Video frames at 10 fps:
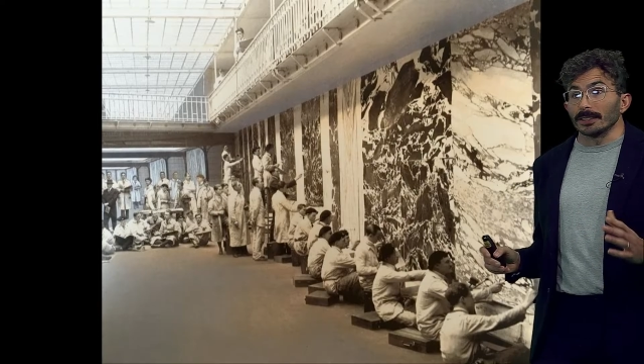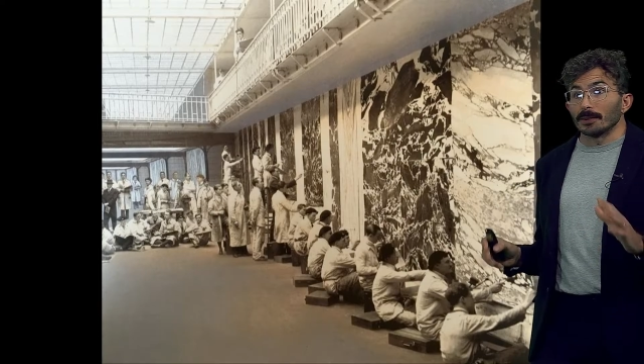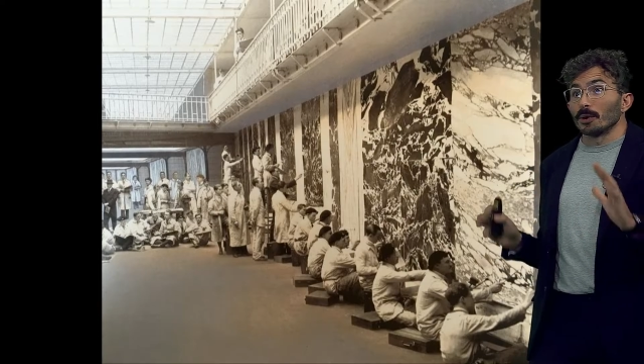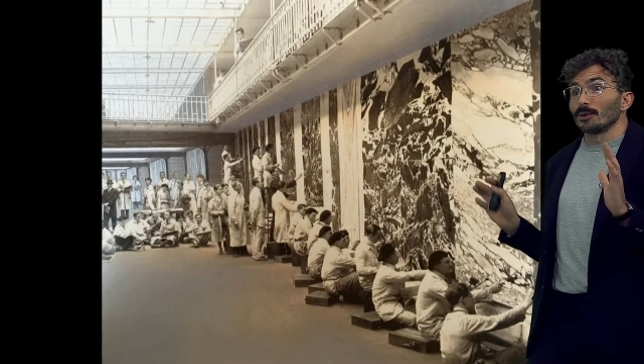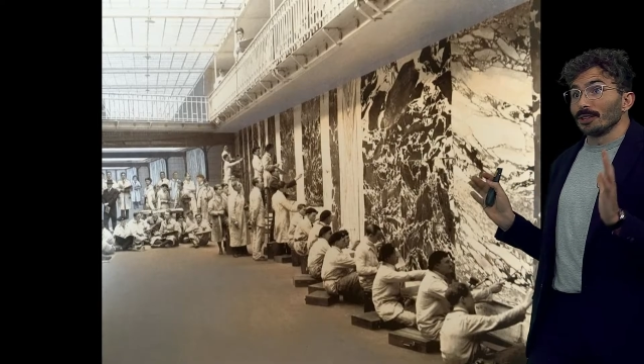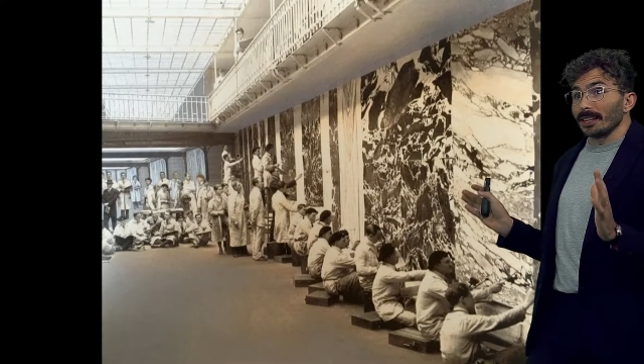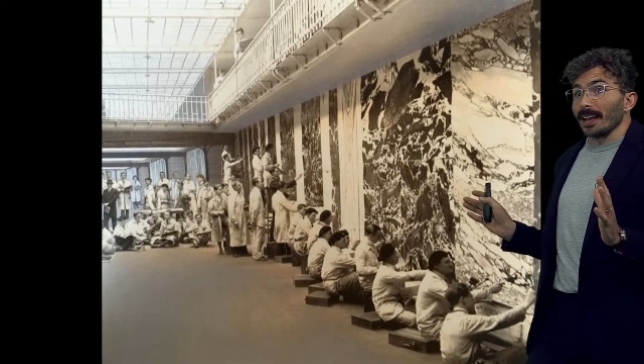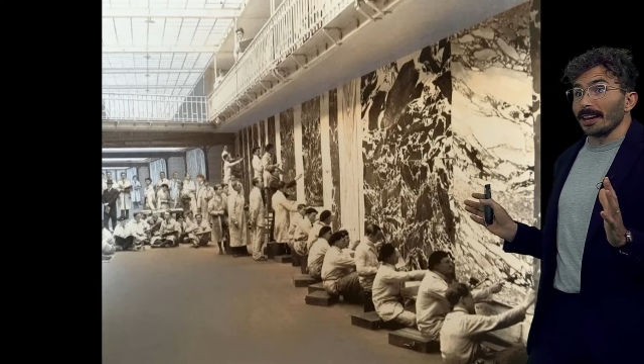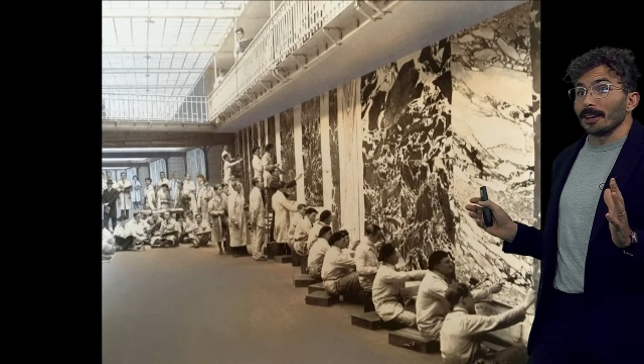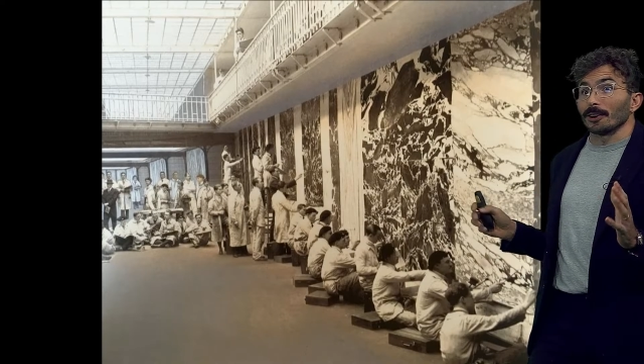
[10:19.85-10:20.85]
And what we're looking
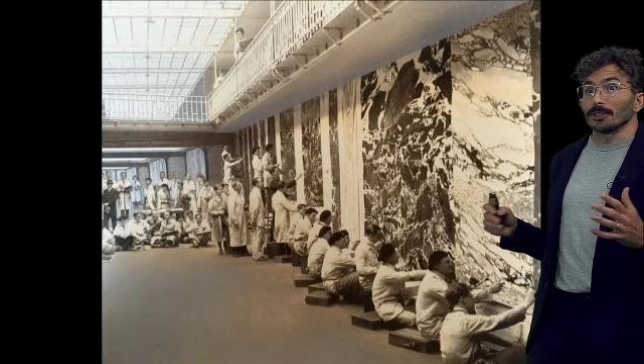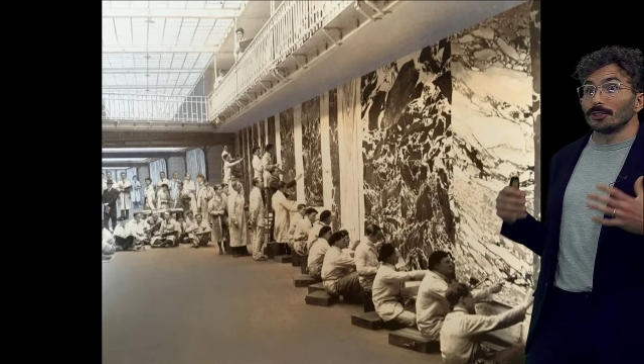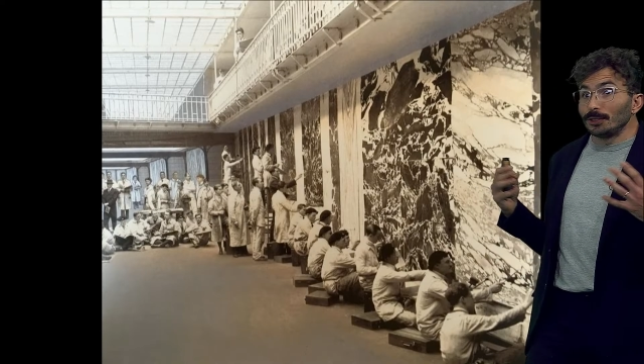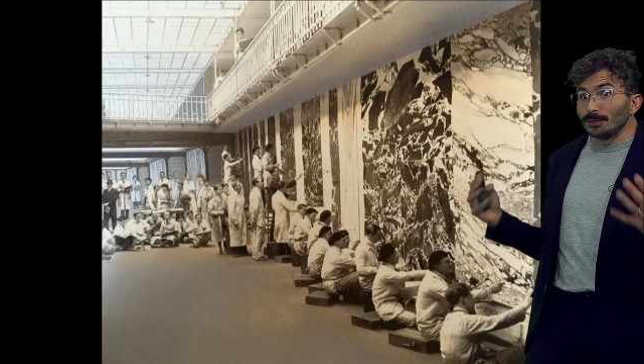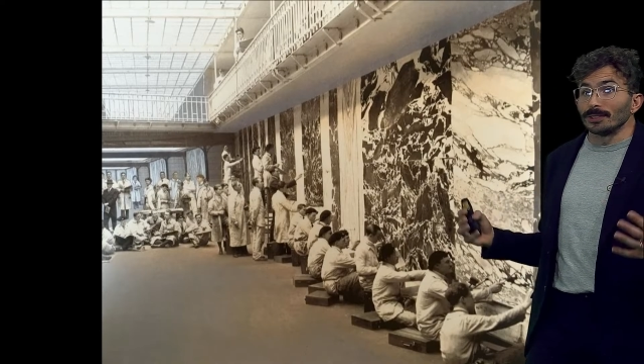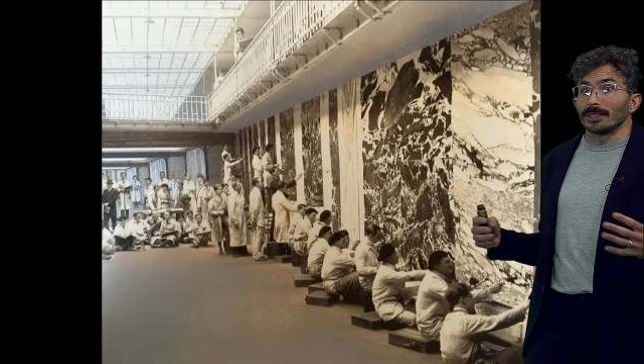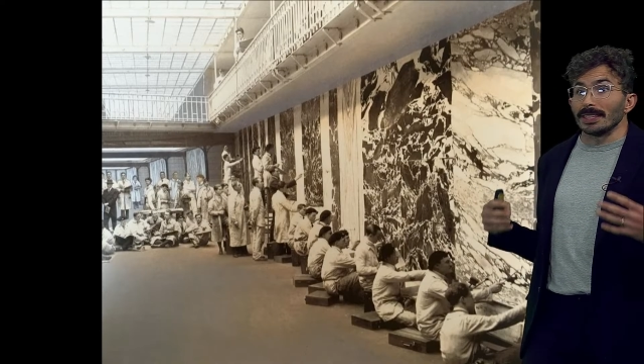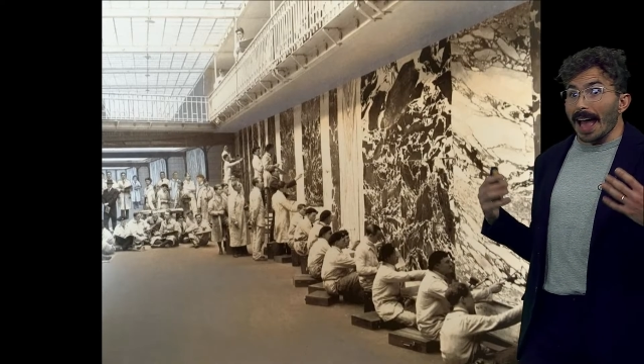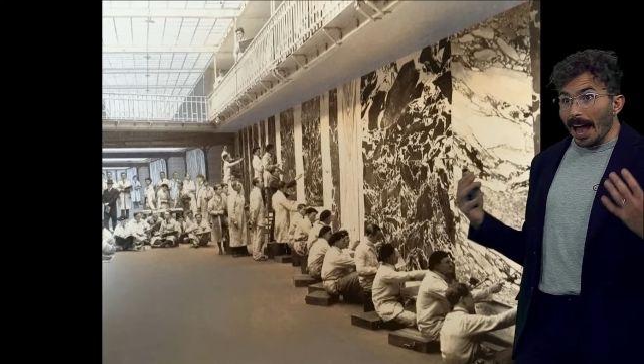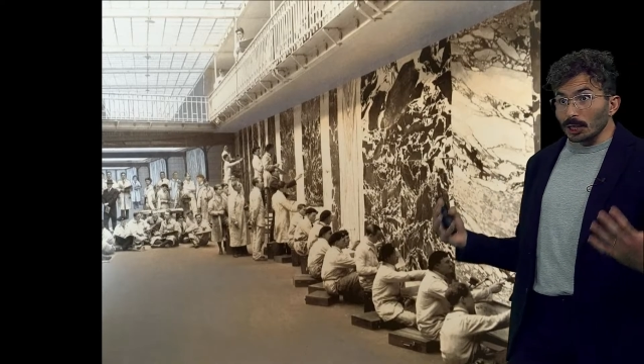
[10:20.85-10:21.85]
at here are students in the
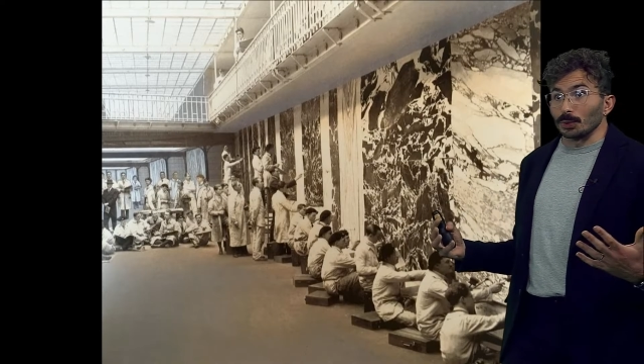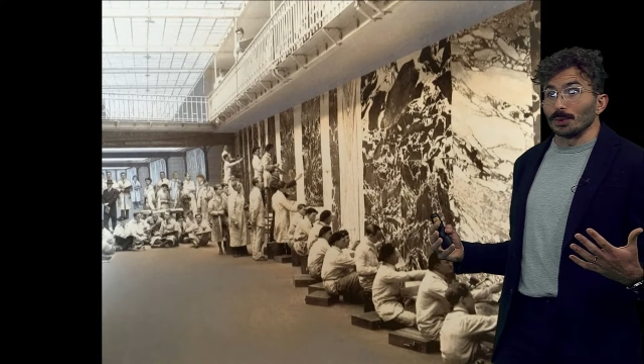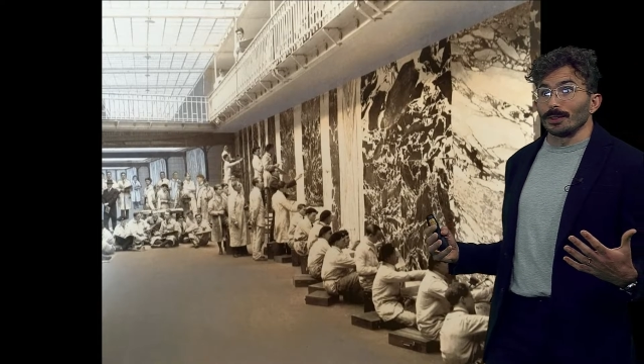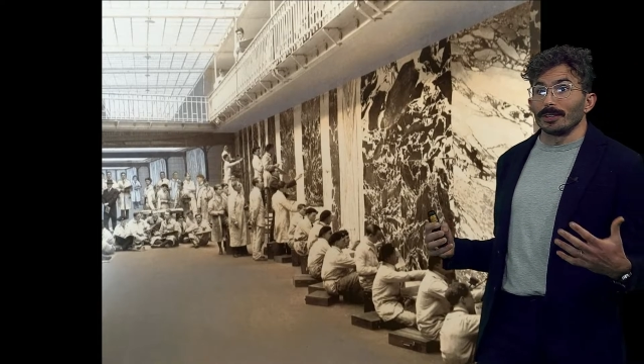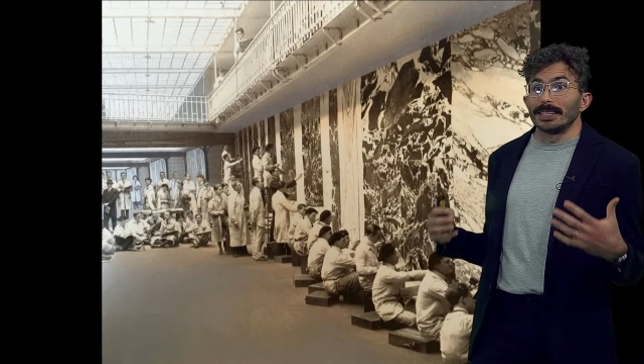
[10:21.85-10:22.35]
actual